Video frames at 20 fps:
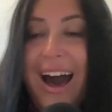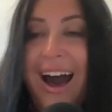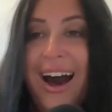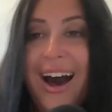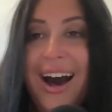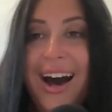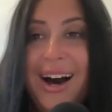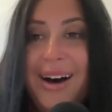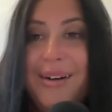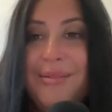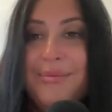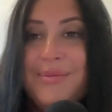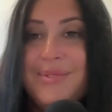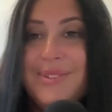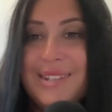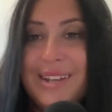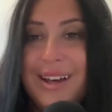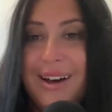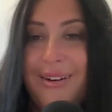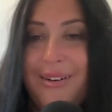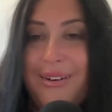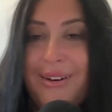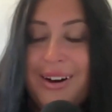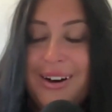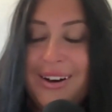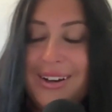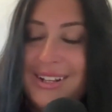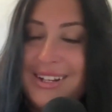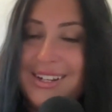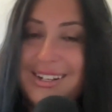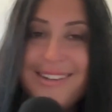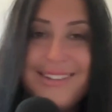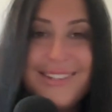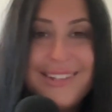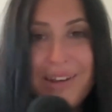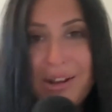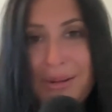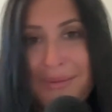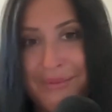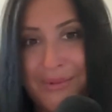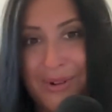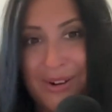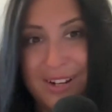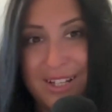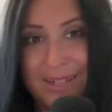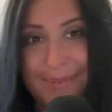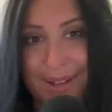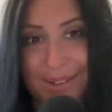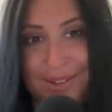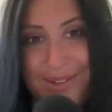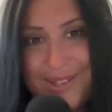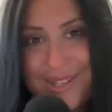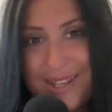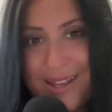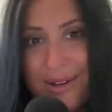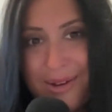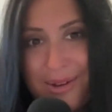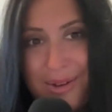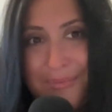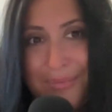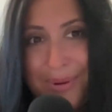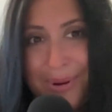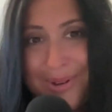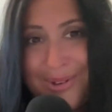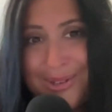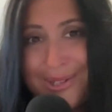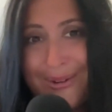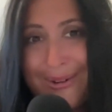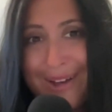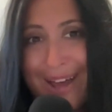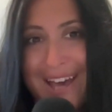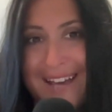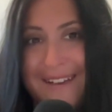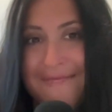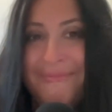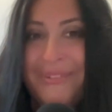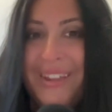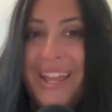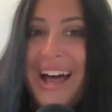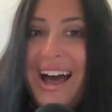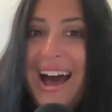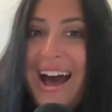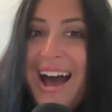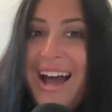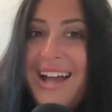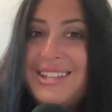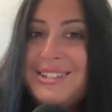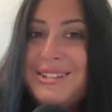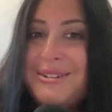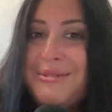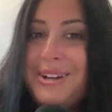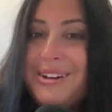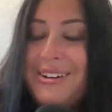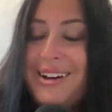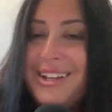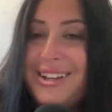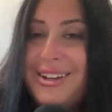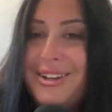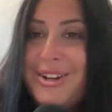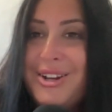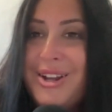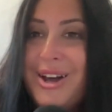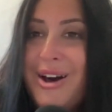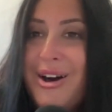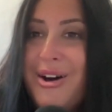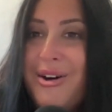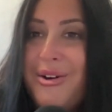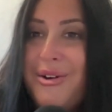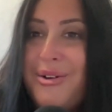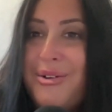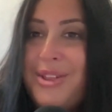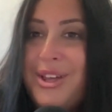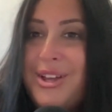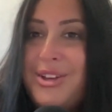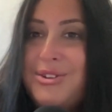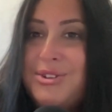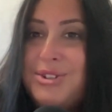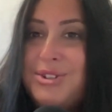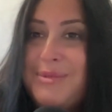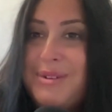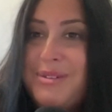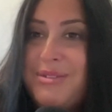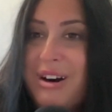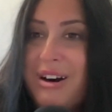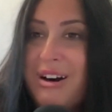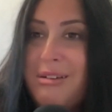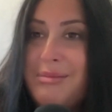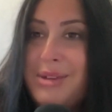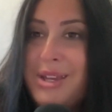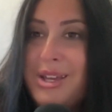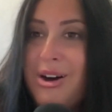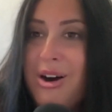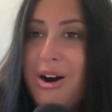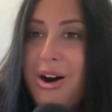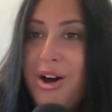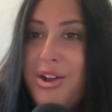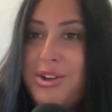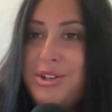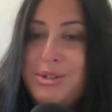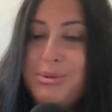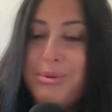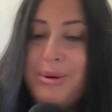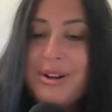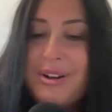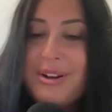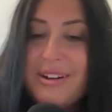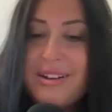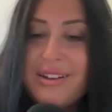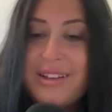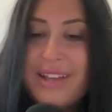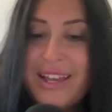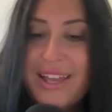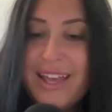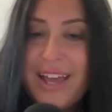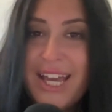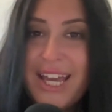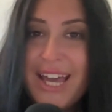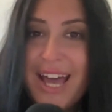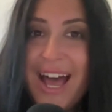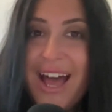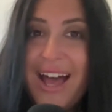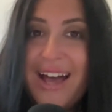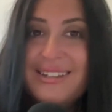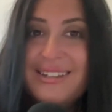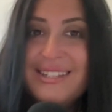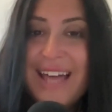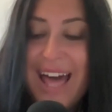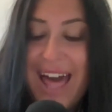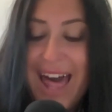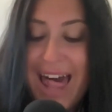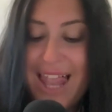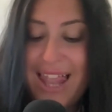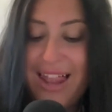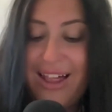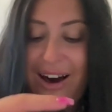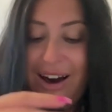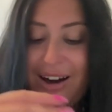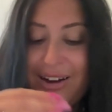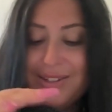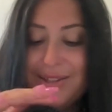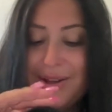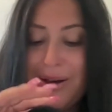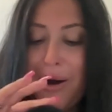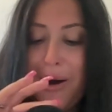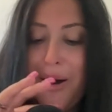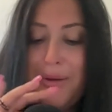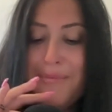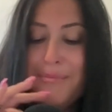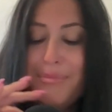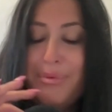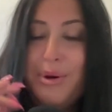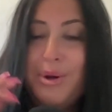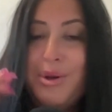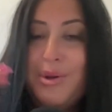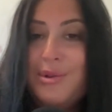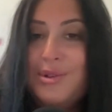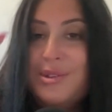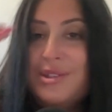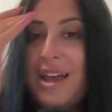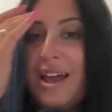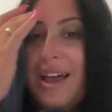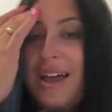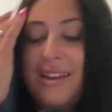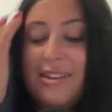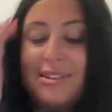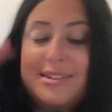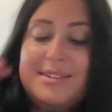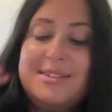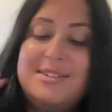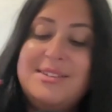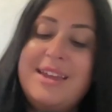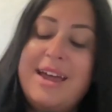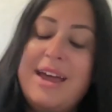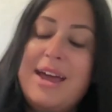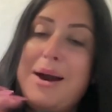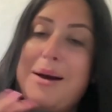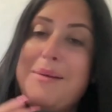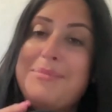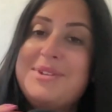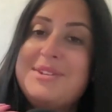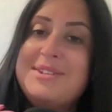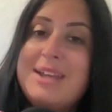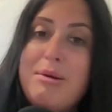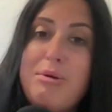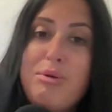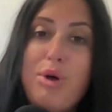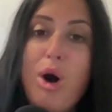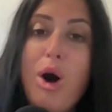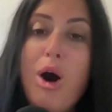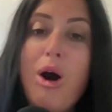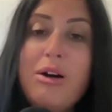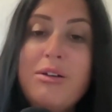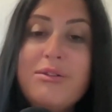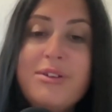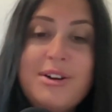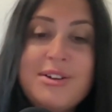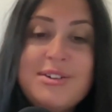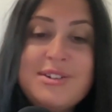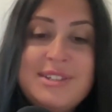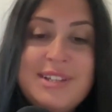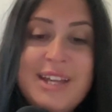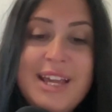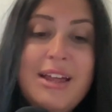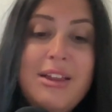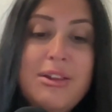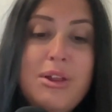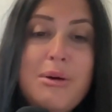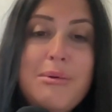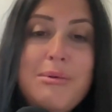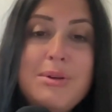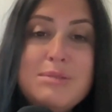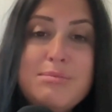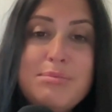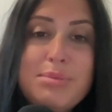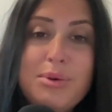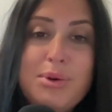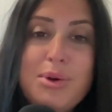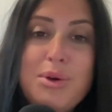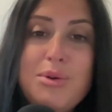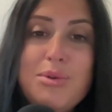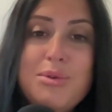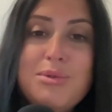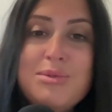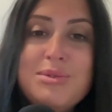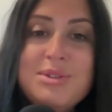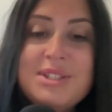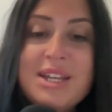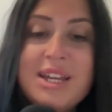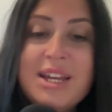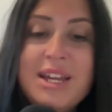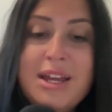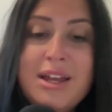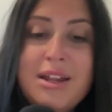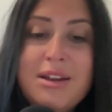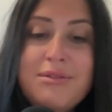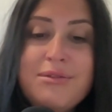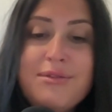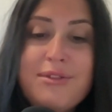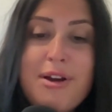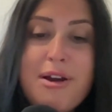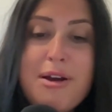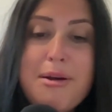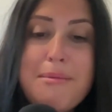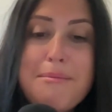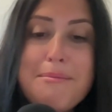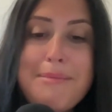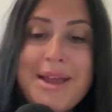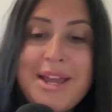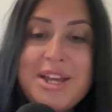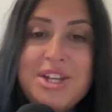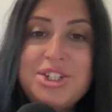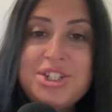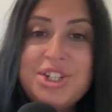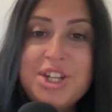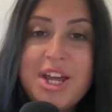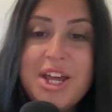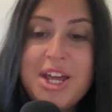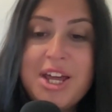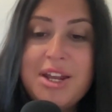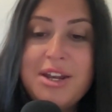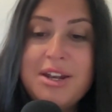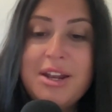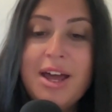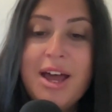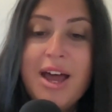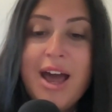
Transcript: So just a little bit more respect to the St. Louis Blues, okay? I do want to let you know that you should be following me on Twitter, aka X, at Locked On Blues, to stay up to date with all of your St. Louis Blues information.